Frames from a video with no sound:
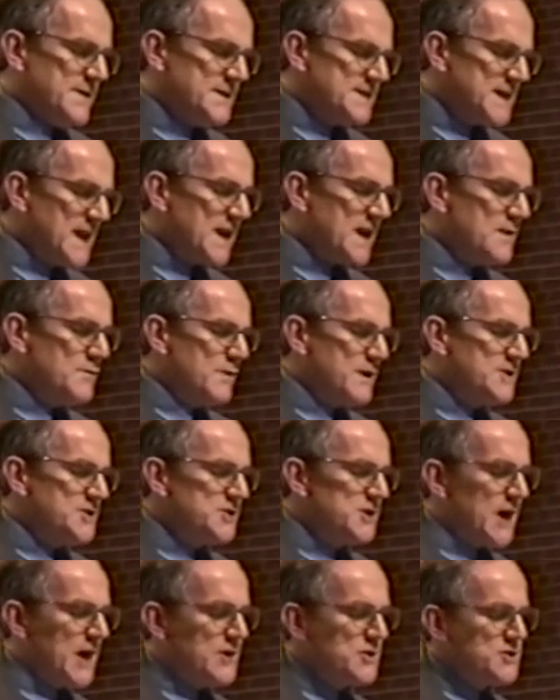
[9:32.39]
The second
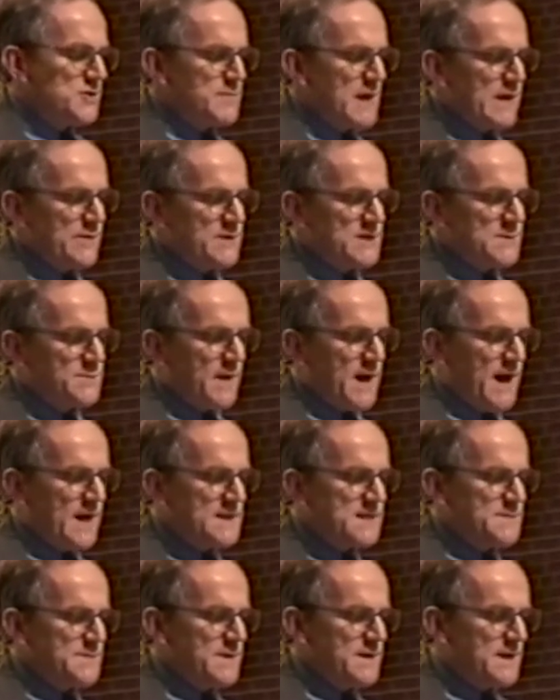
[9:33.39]
one charged to my
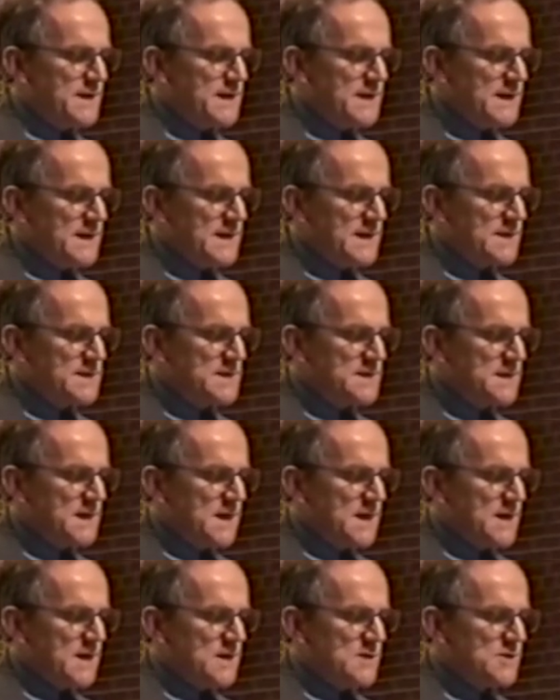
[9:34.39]
responsibility is
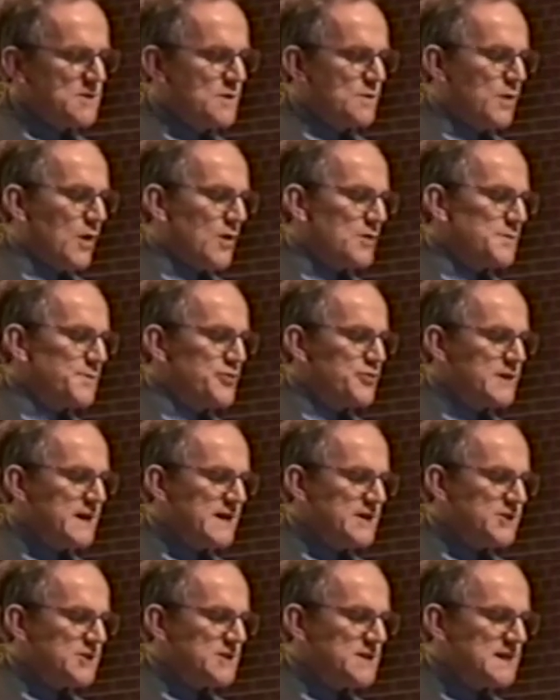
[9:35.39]
to, quote,
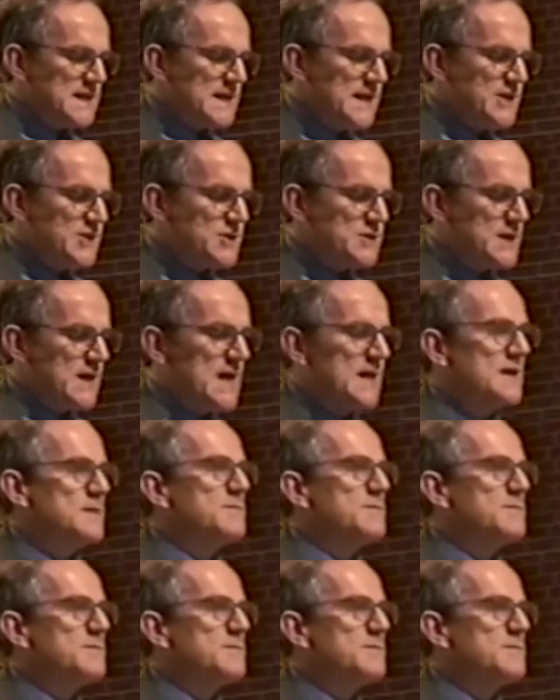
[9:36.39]
preach, teach,